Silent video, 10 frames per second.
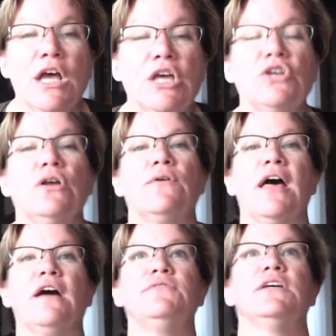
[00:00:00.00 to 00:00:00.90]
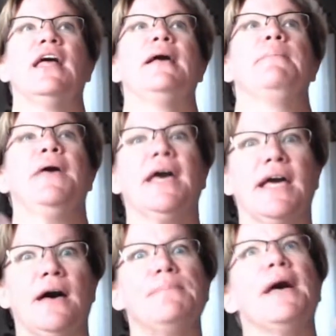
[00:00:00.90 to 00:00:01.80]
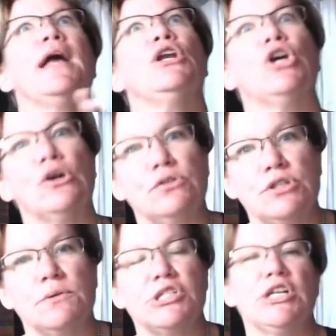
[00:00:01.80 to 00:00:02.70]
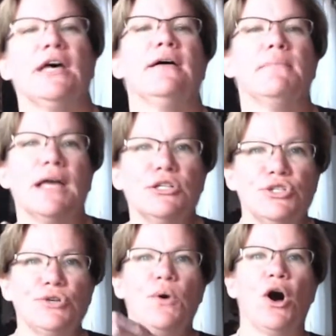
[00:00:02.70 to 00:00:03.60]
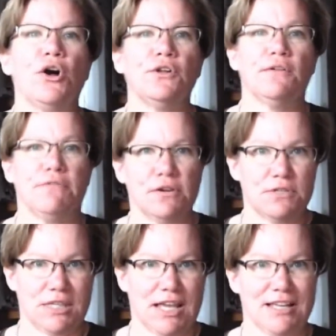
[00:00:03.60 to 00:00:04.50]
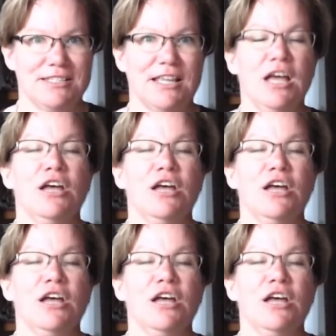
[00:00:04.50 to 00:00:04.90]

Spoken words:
You don't have to like pick up and go to a gym and do all of those things.